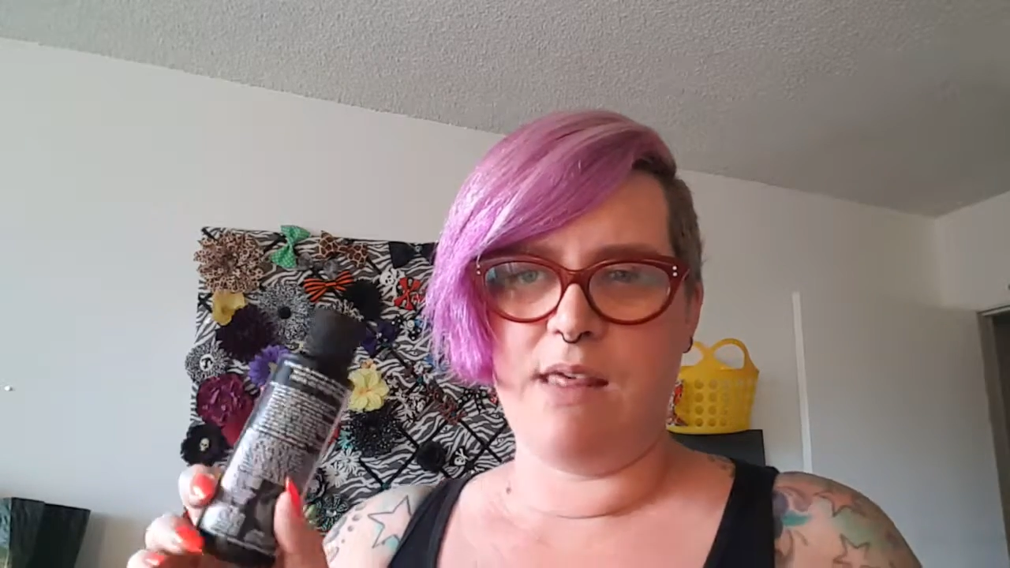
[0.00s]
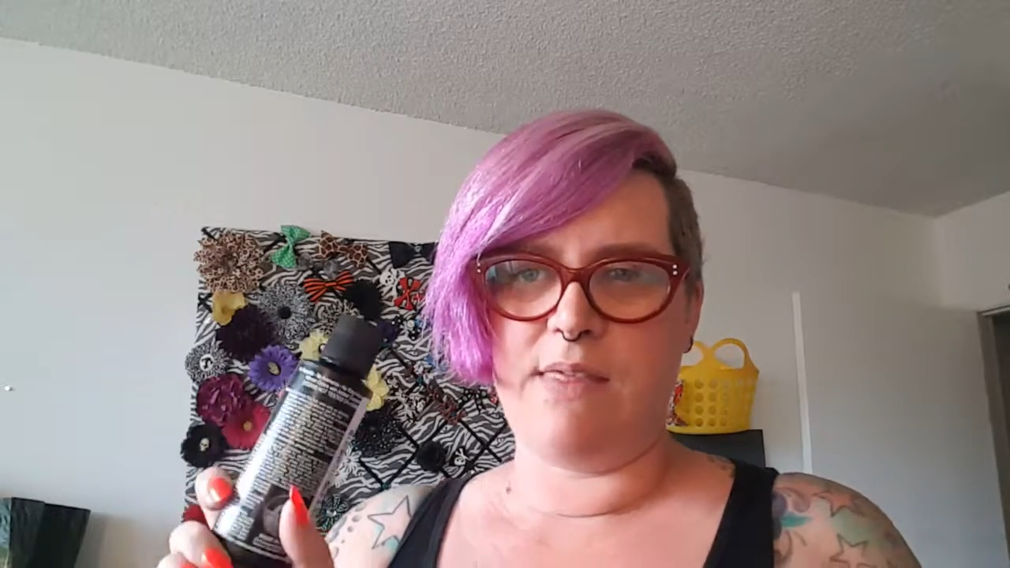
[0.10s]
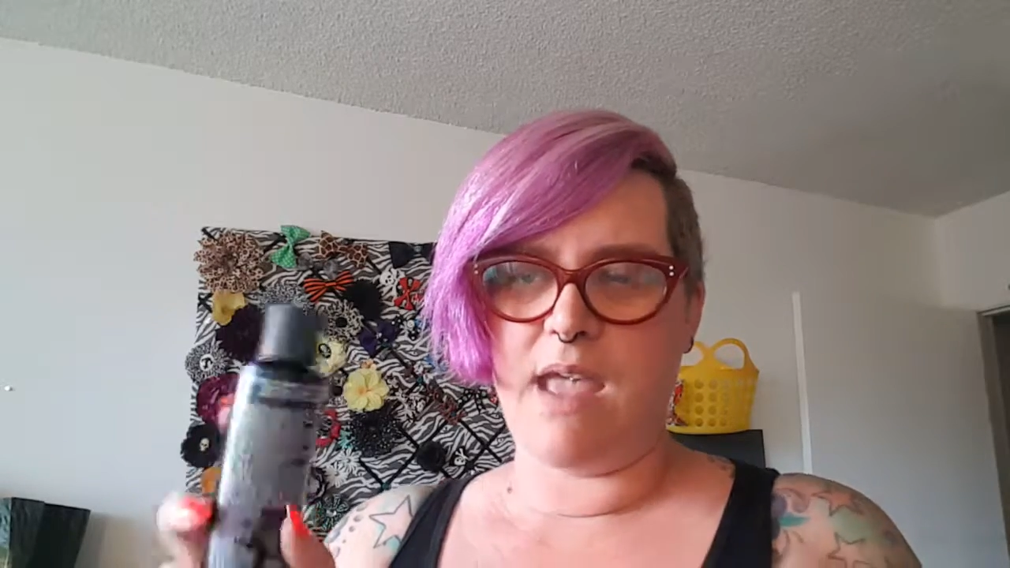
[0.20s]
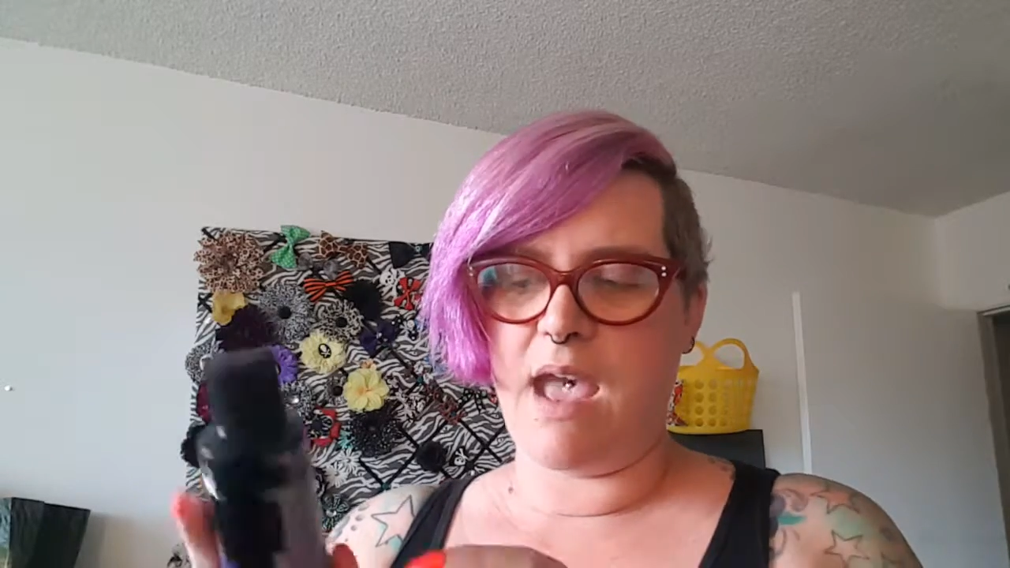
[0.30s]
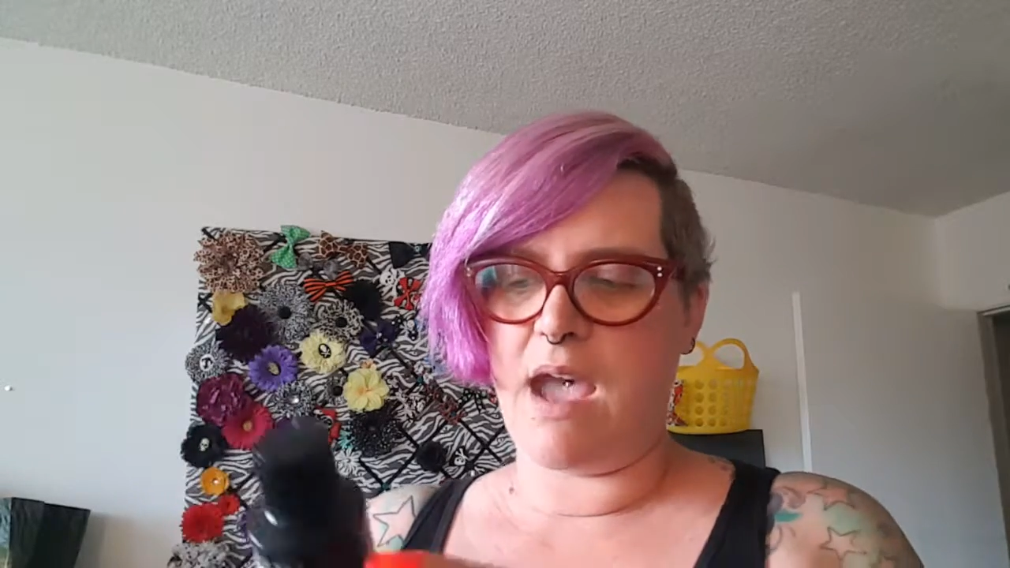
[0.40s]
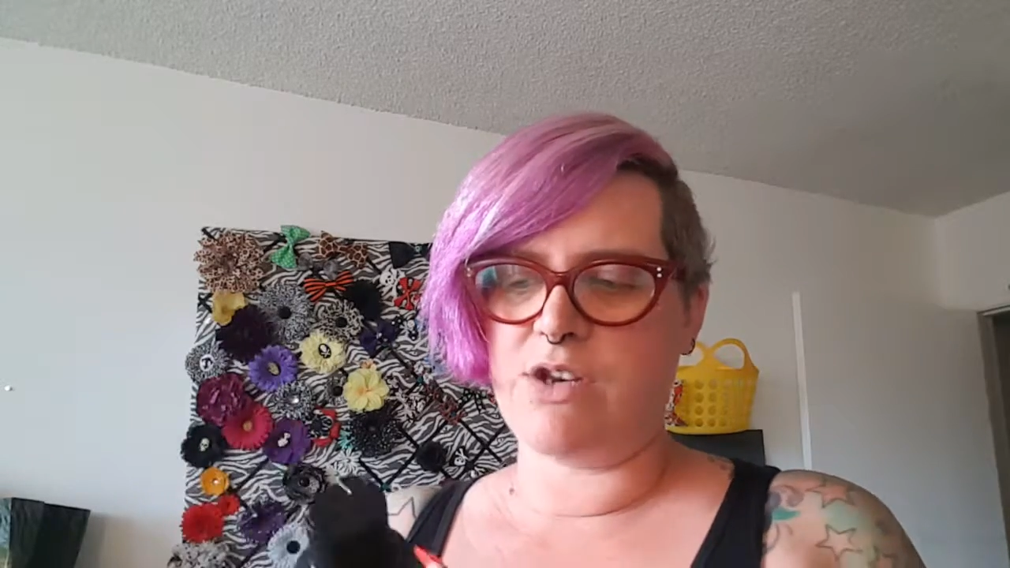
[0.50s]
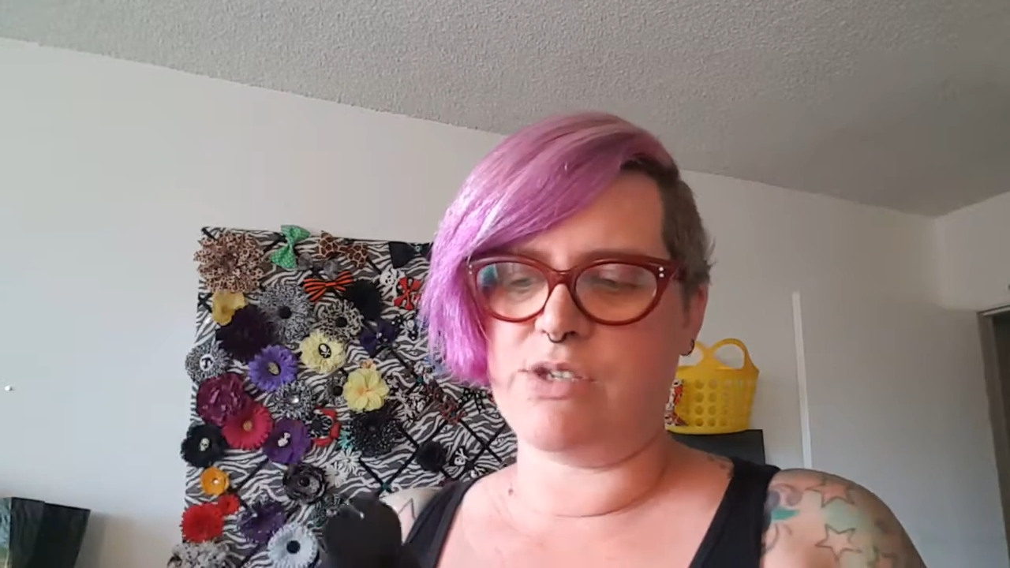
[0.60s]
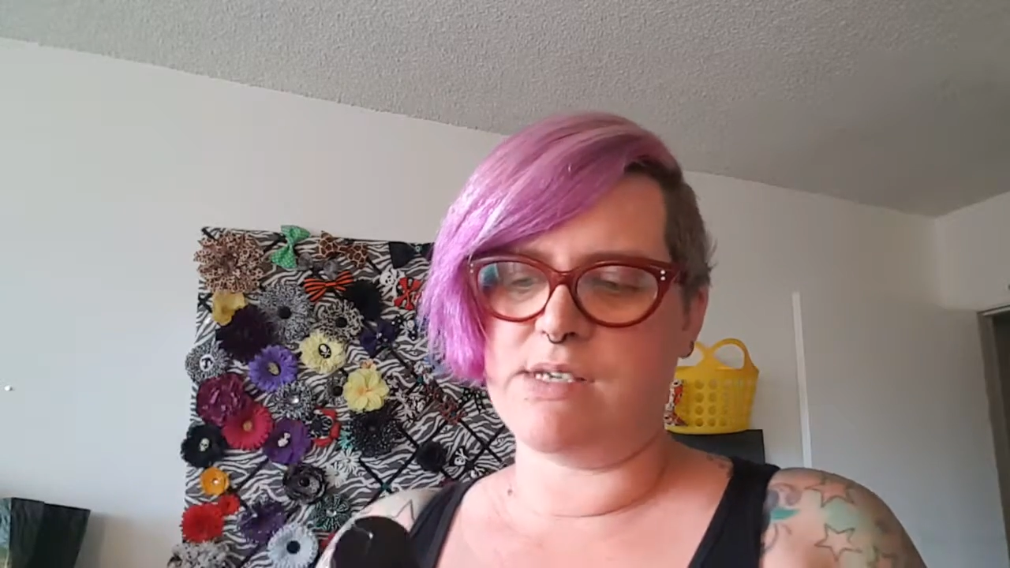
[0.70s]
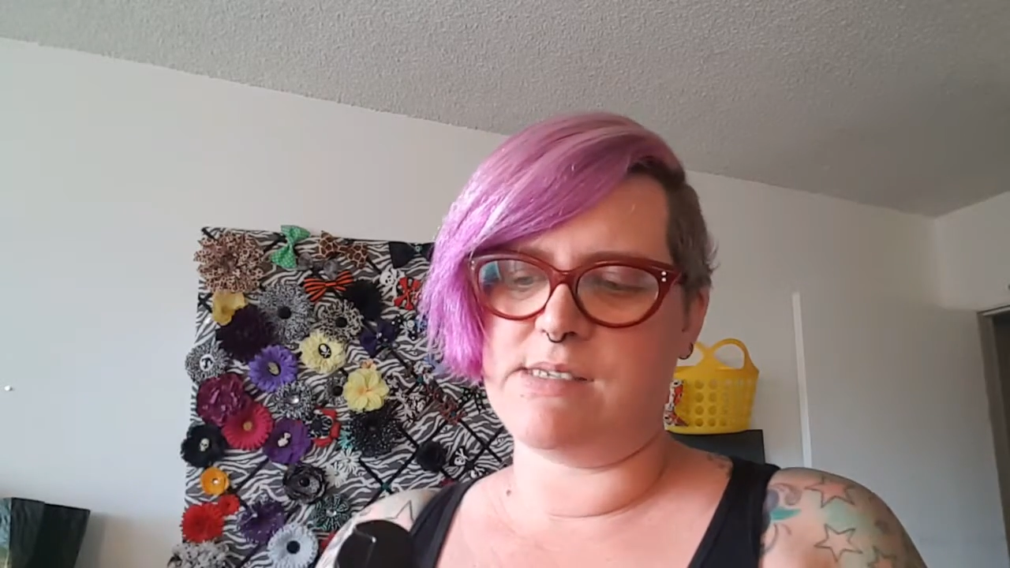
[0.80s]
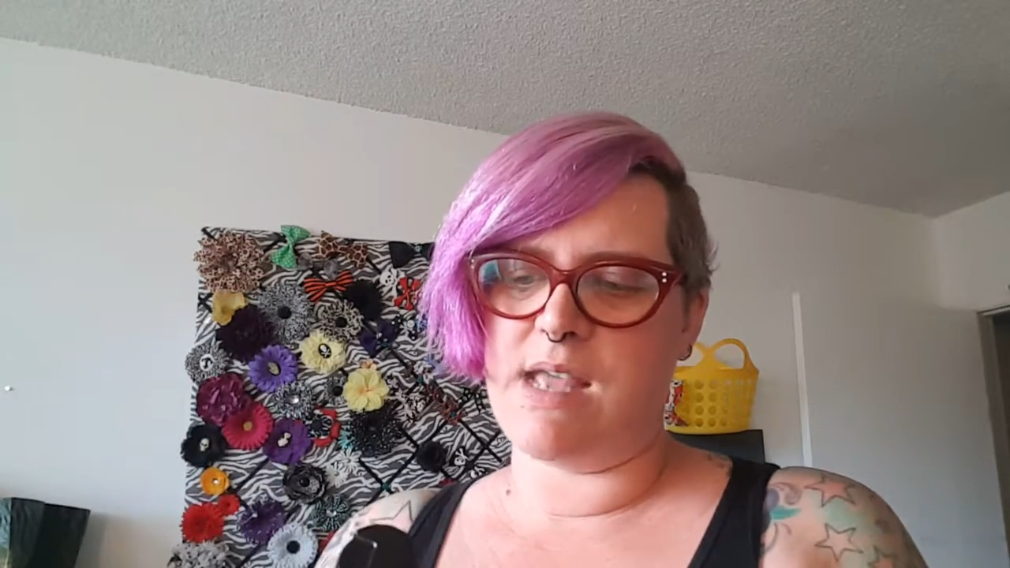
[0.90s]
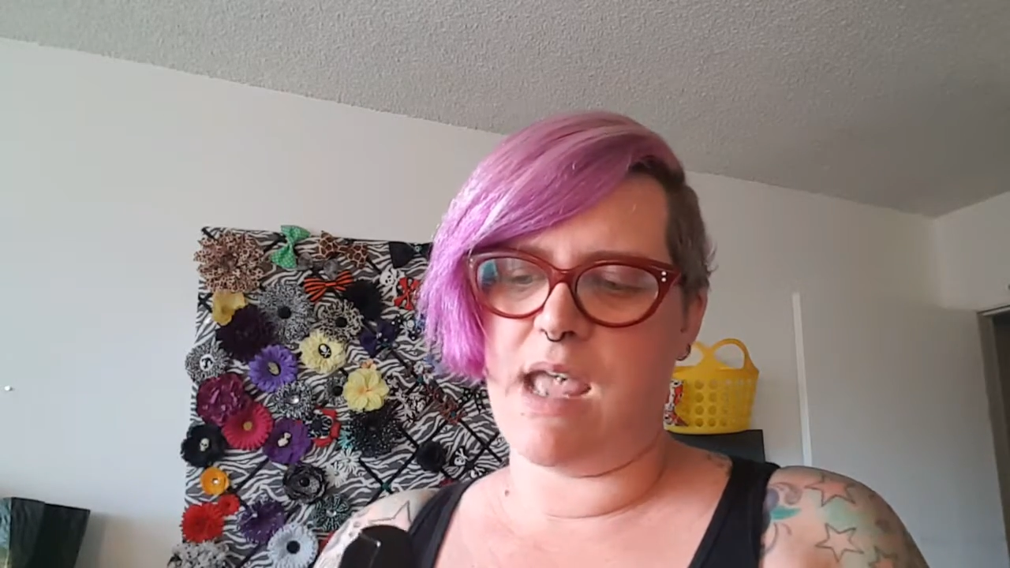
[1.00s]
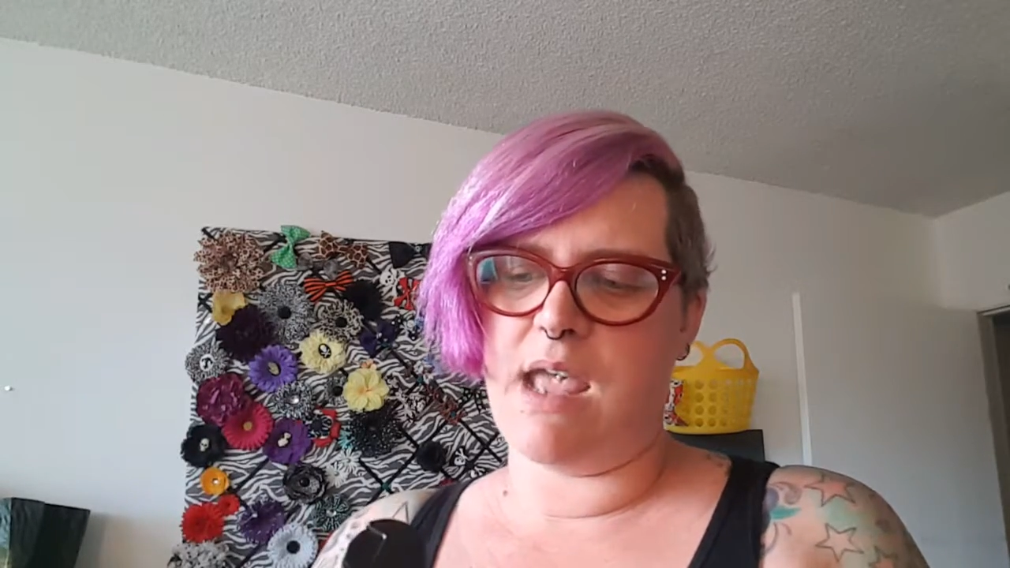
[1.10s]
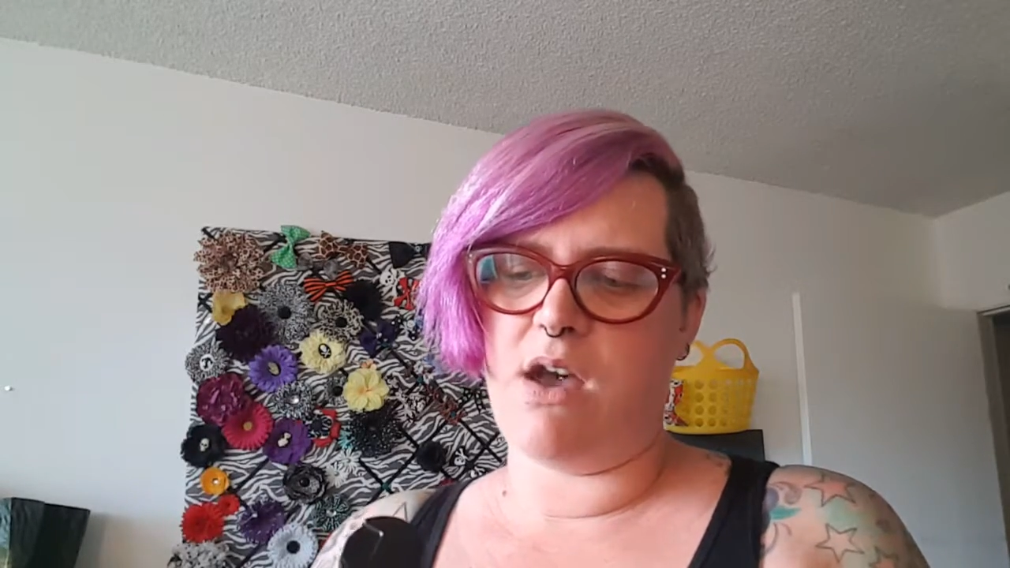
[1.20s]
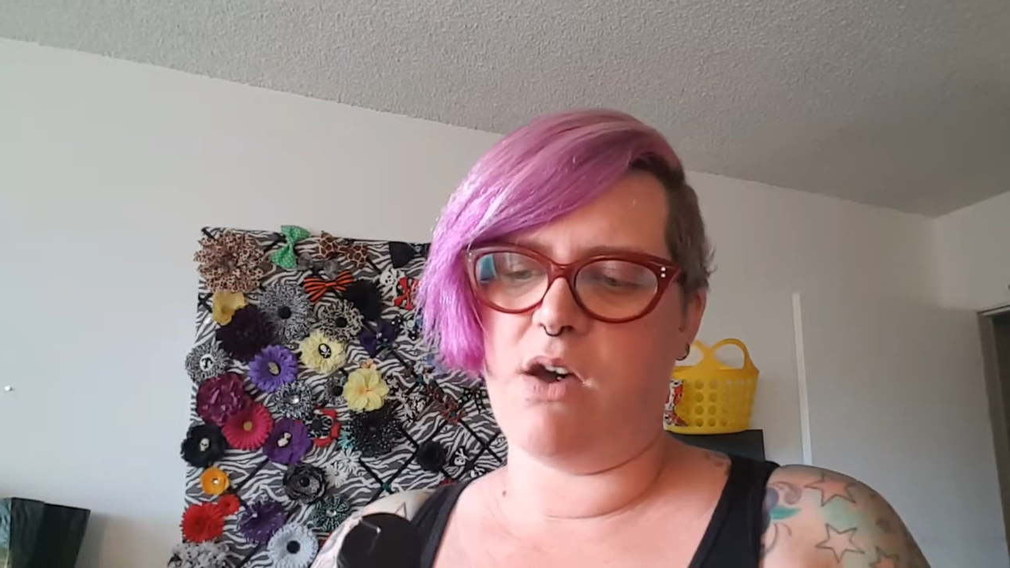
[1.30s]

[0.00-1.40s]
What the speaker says: They actually say